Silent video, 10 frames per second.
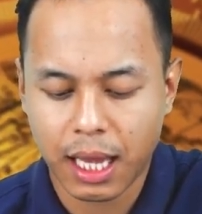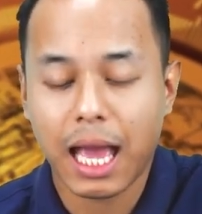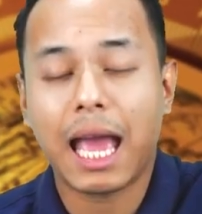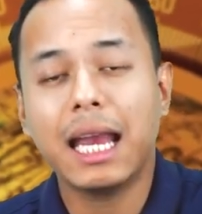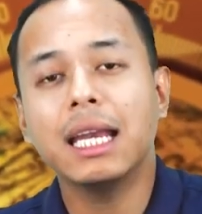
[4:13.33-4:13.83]

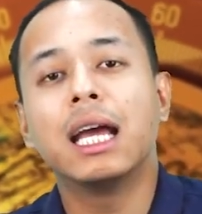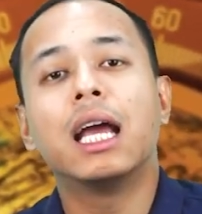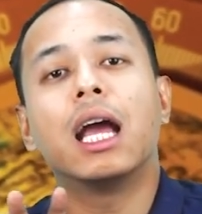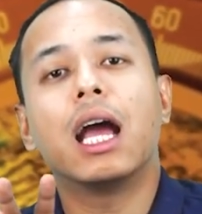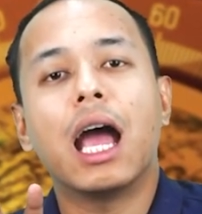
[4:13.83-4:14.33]
and
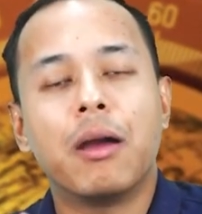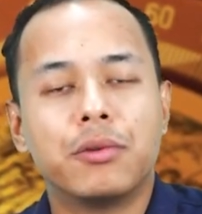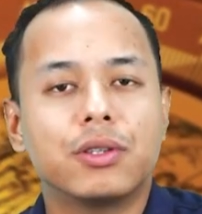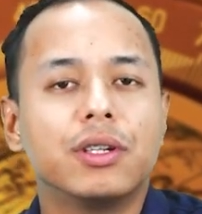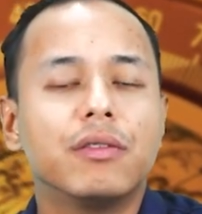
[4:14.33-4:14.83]

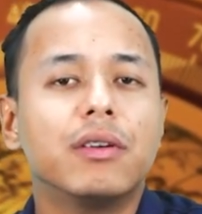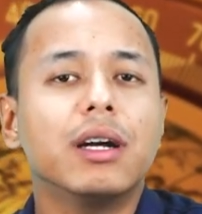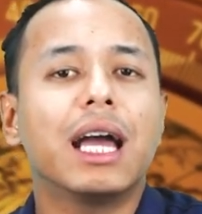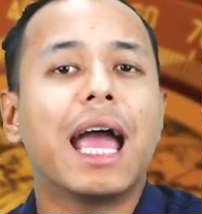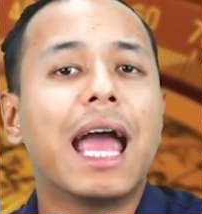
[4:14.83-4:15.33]
Amazon River
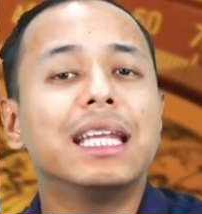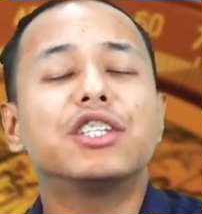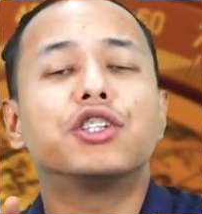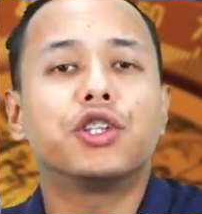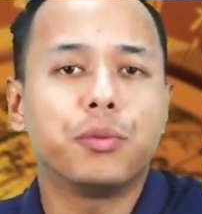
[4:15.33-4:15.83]
and
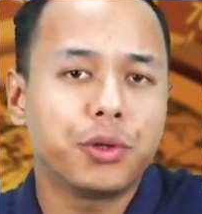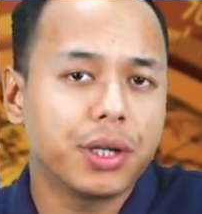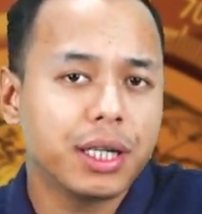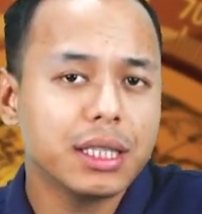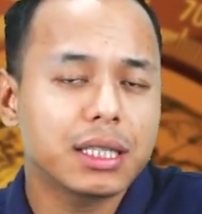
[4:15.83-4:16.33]
its
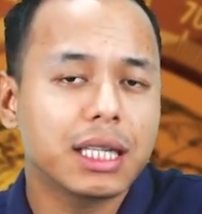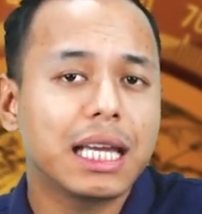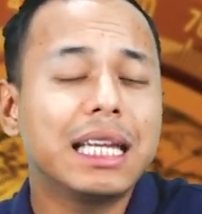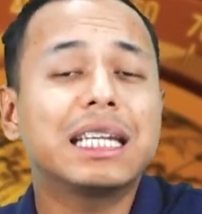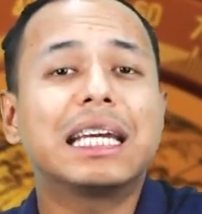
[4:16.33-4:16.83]
tributaries,
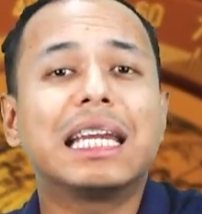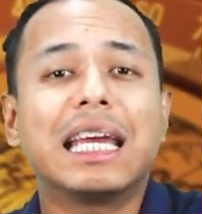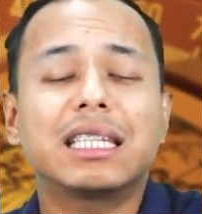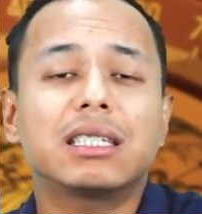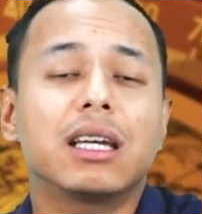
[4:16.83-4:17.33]
it
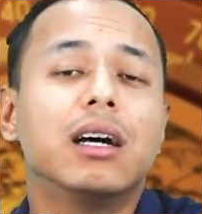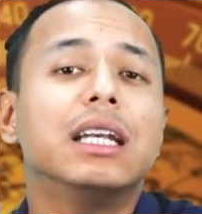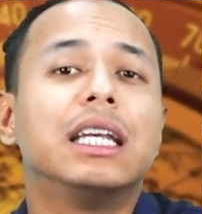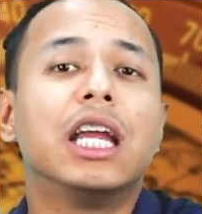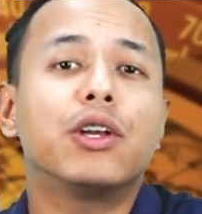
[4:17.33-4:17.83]
creates a
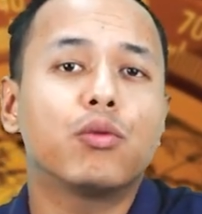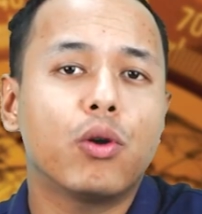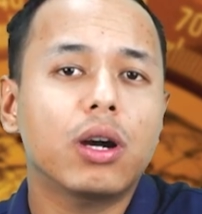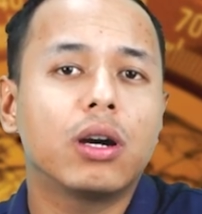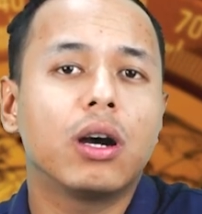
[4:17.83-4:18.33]

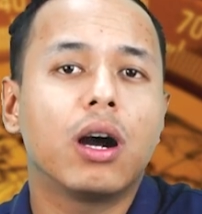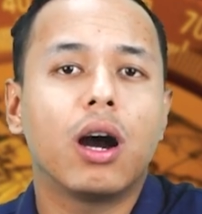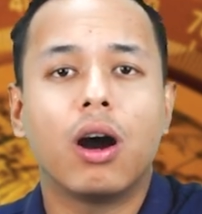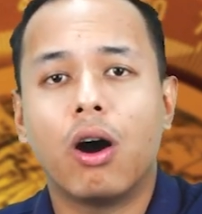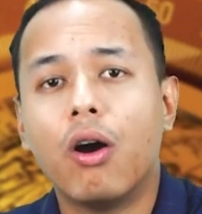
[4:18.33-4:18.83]
network
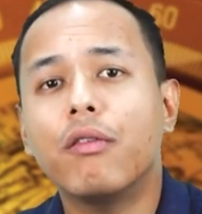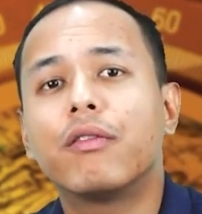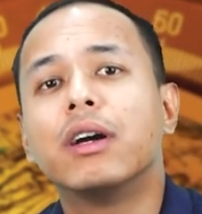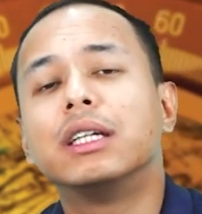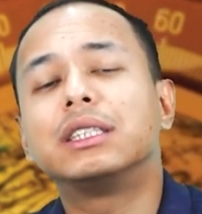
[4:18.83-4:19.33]
of
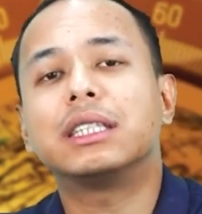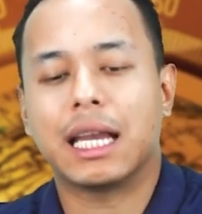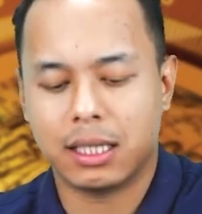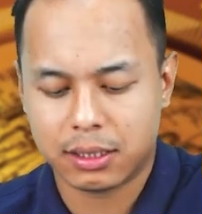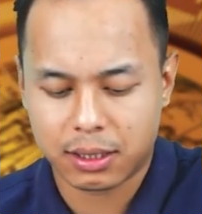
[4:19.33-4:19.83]

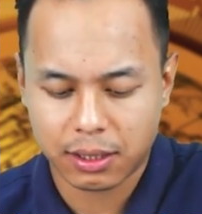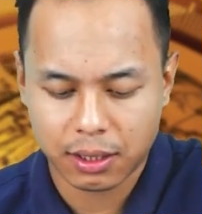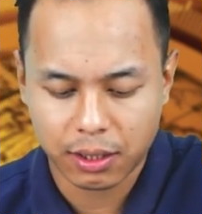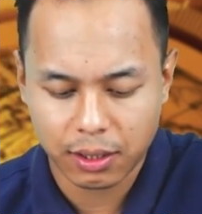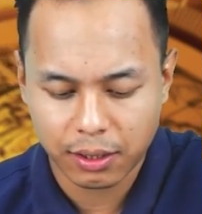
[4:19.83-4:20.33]
channels.
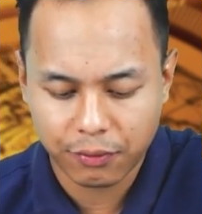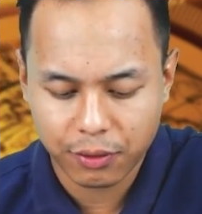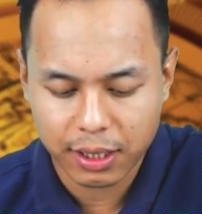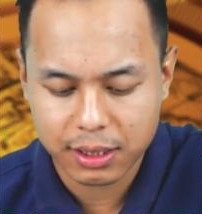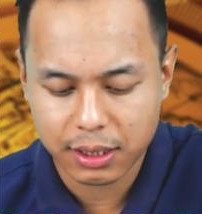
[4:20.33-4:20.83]
If you
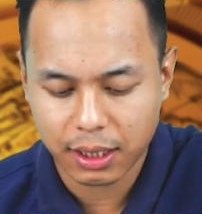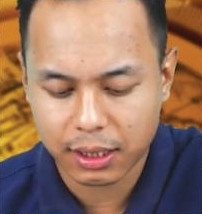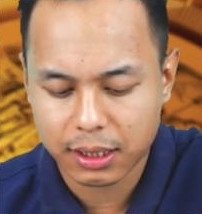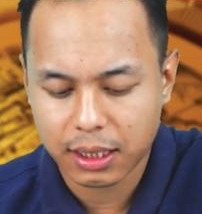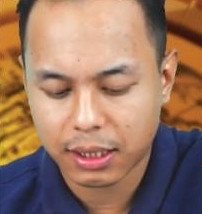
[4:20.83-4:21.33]
can see here,
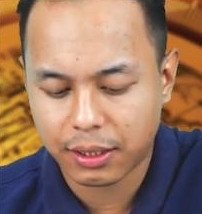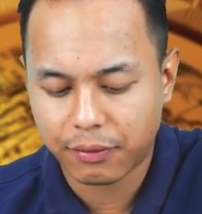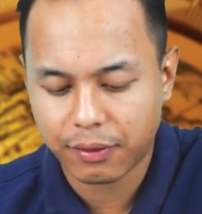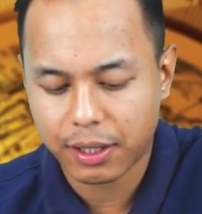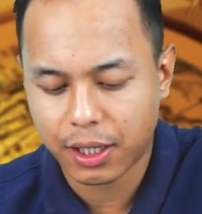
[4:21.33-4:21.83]
these are the
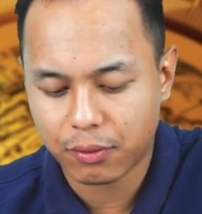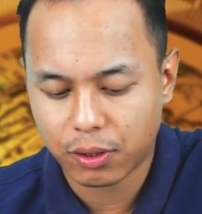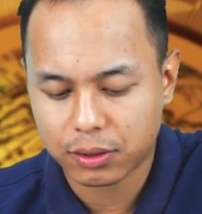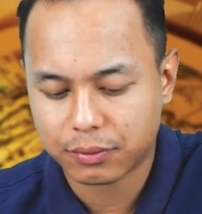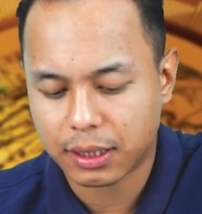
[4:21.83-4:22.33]
different
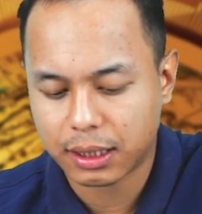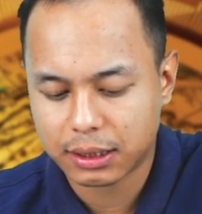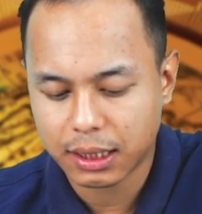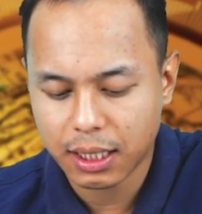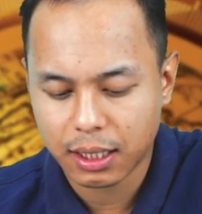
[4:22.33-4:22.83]
networks of channels. See,